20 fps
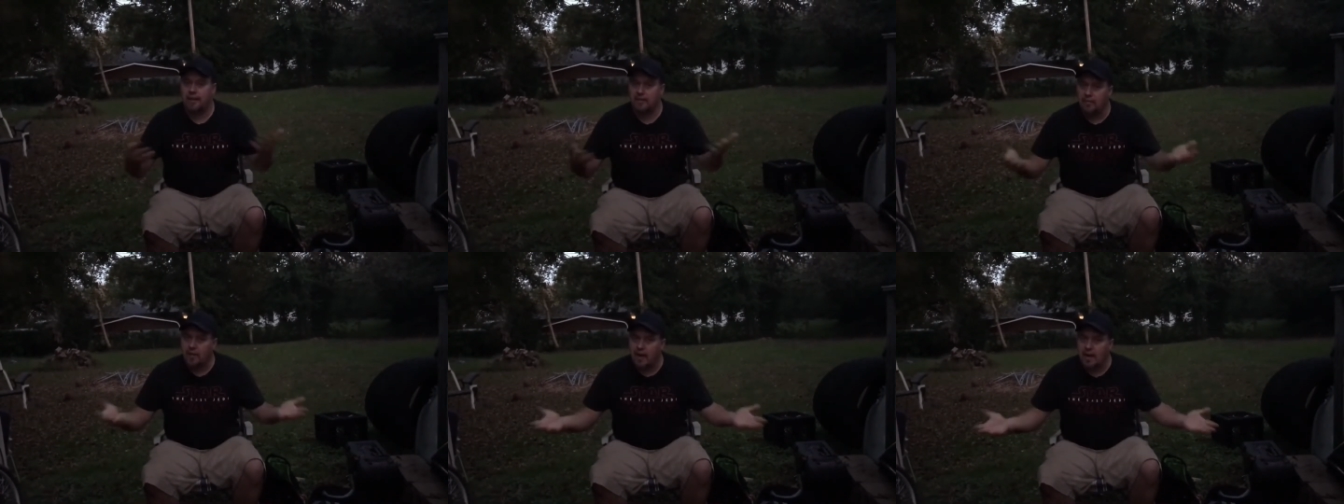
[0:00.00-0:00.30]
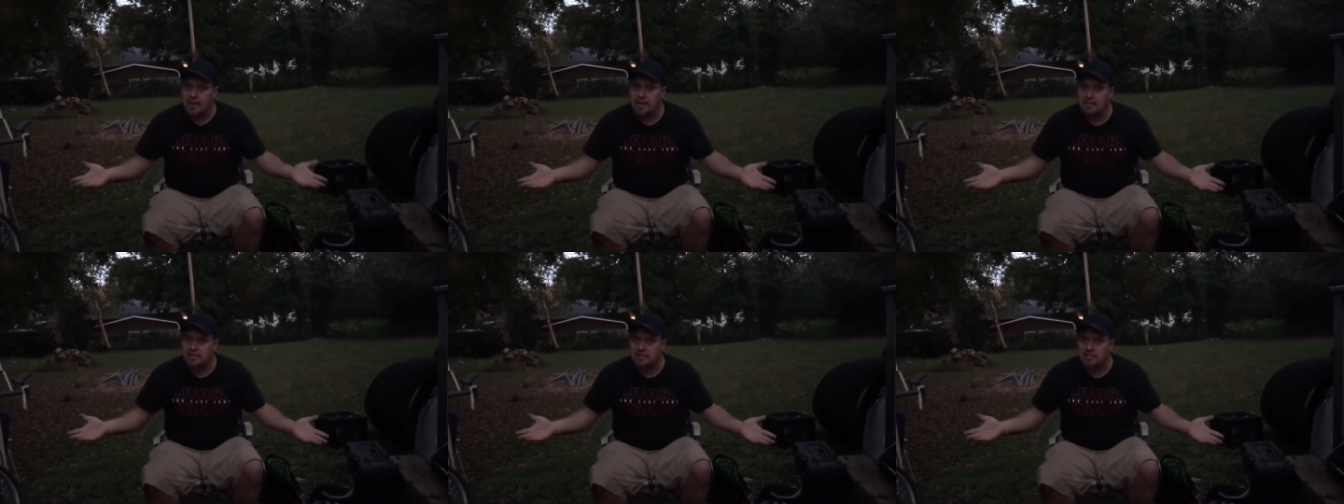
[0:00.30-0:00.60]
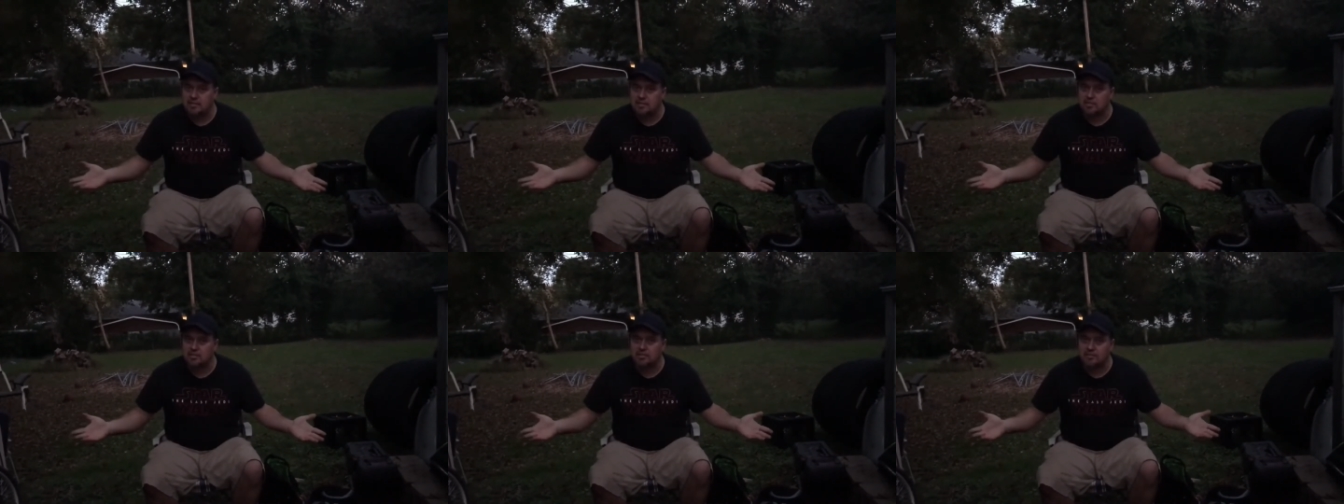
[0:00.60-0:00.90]

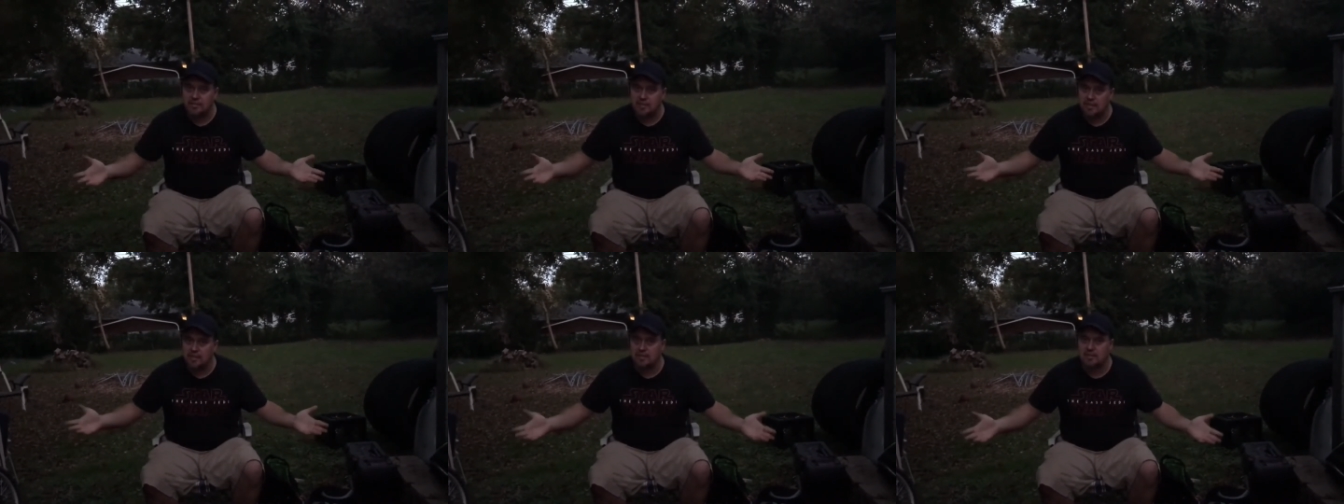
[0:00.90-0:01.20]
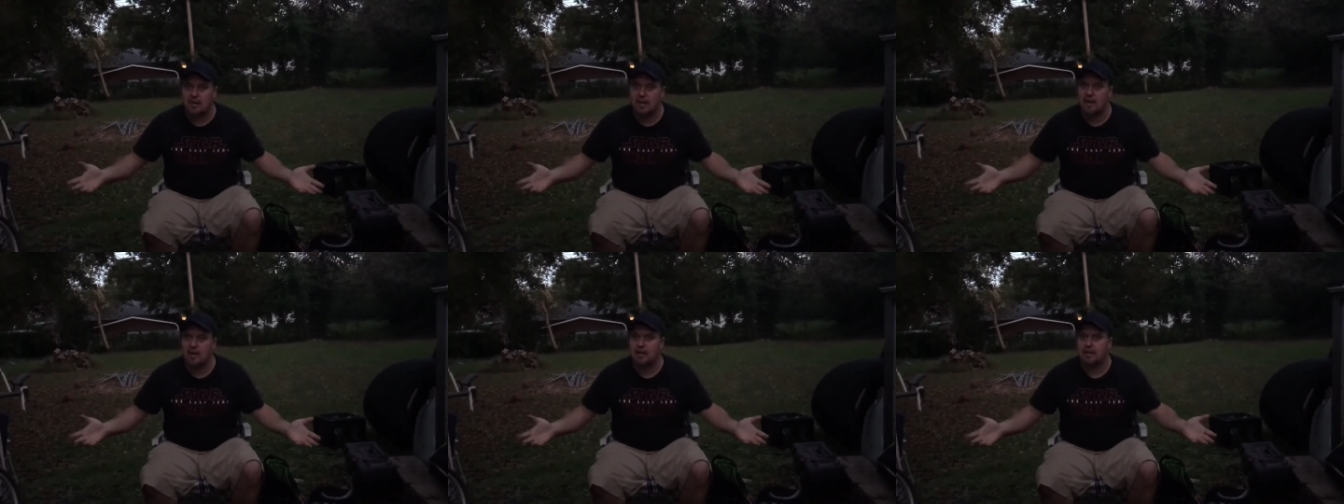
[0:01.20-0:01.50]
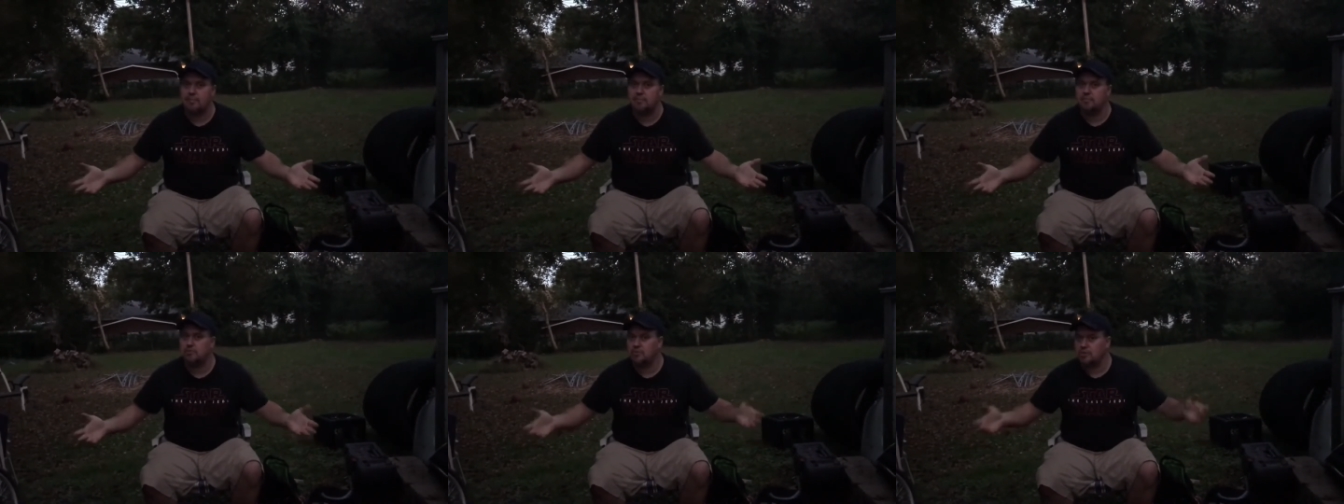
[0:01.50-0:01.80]
license of any
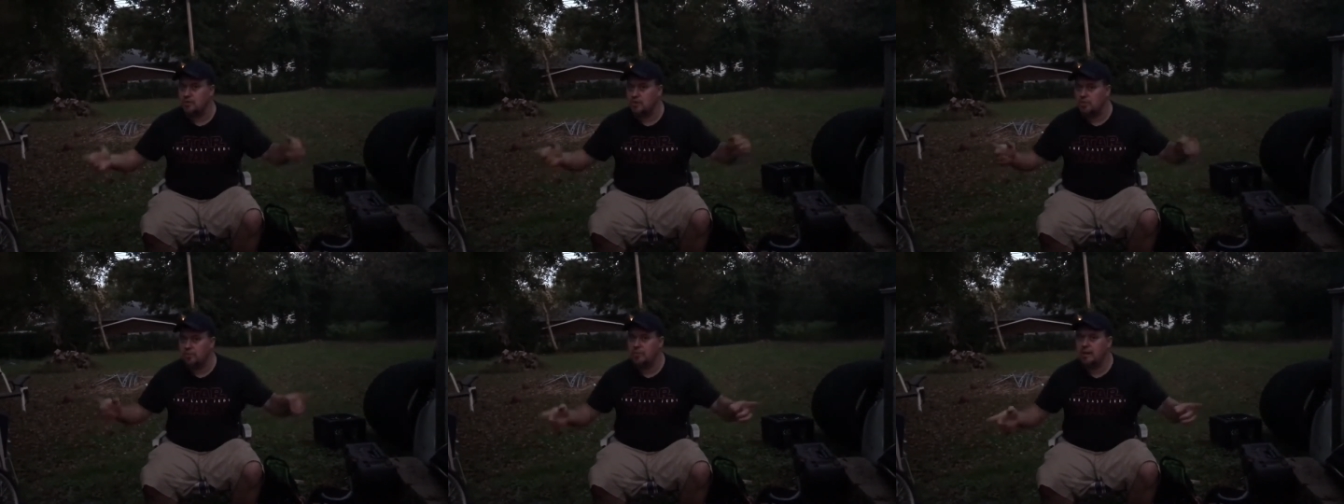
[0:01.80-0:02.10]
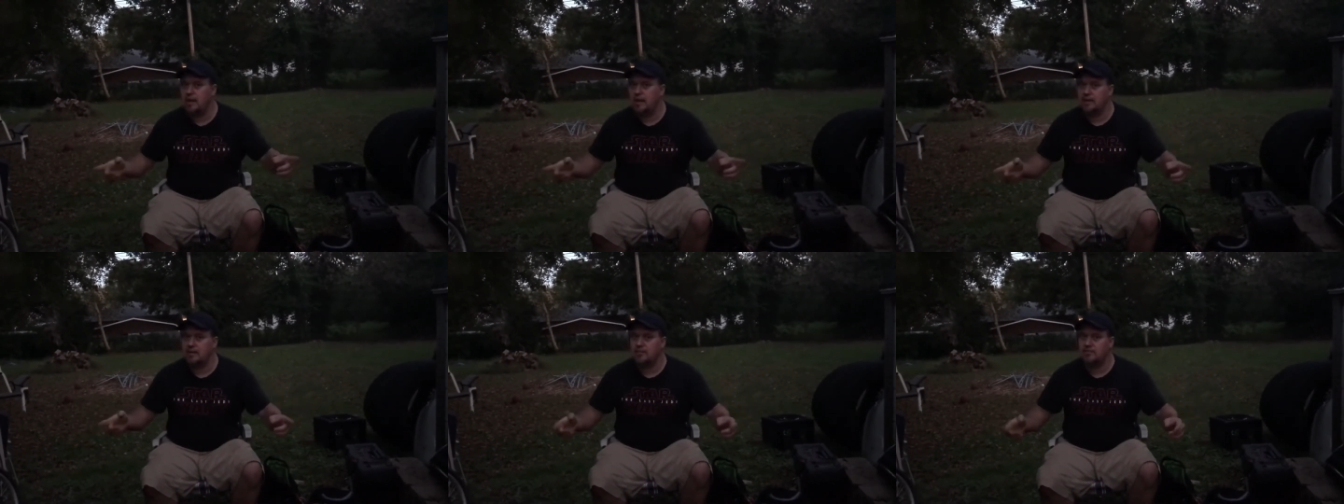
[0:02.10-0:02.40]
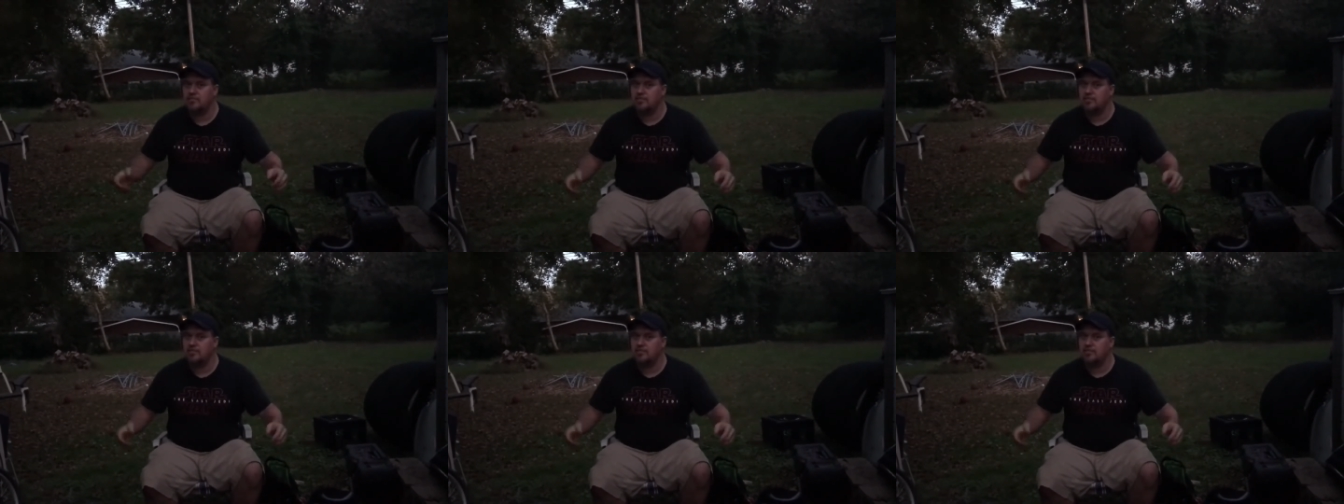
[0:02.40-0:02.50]
type to go magnet